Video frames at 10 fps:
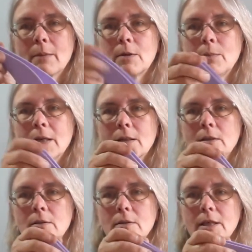I'm going to make a
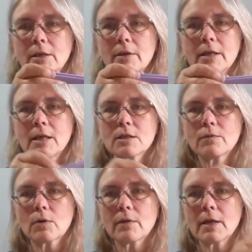little carry case
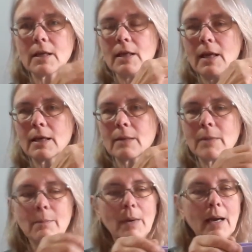for it that I can hang on
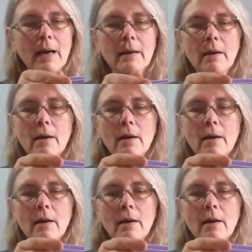my pack.